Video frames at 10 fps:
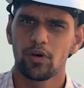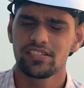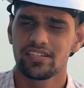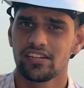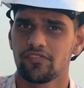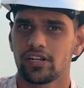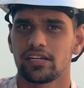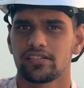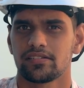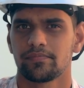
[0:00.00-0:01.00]
what's in it for
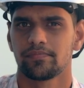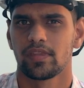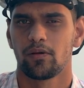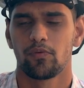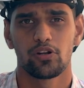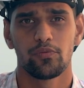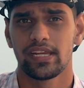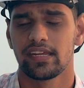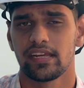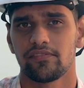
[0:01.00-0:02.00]
us? What do
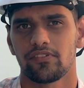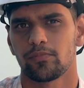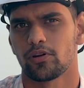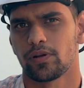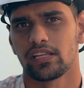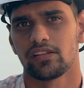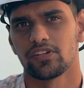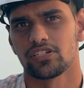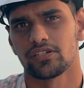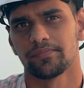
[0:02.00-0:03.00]
we gain from growing in the
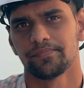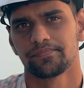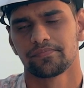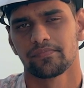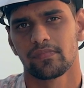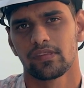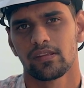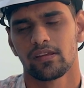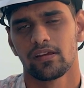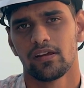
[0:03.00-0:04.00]
vision?
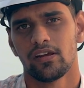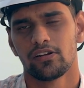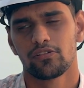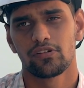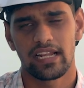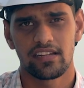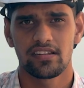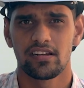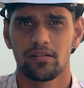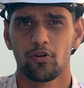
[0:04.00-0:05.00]
To tell us
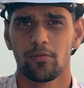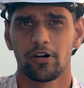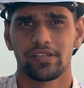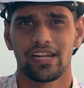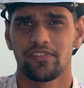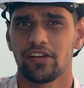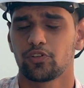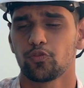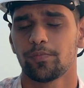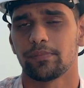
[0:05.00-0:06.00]
a little more about that, we have
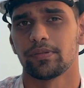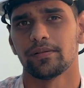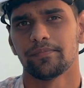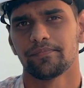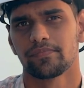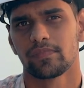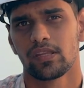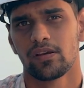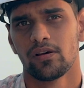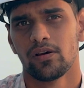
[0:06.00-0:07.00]
two people.
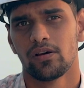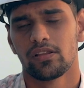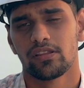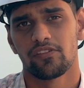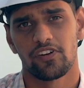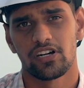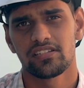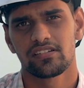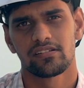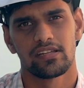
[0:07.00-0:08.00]
The
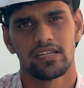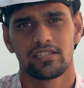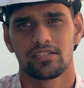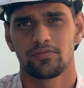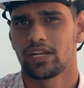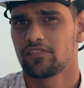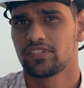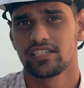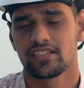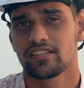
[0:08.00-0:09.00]
first is one of
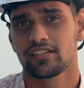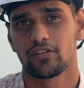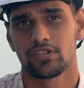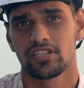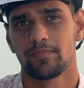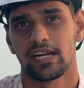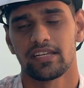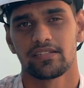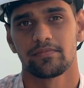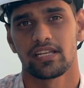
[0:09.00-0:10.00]
Jesus' closest
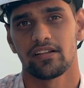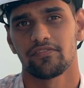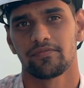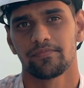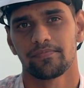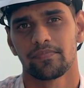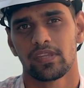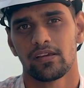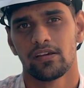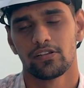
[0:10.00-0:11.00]
buddies himself,
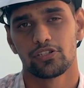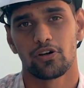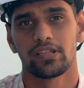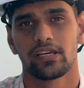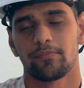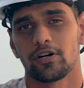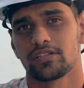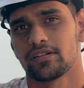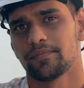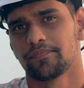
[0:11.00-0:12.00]
John the
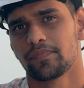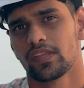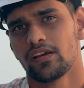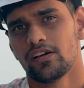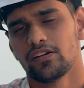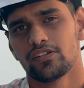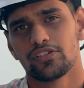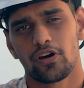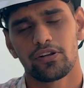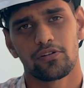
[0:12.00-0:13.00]
Apostle. John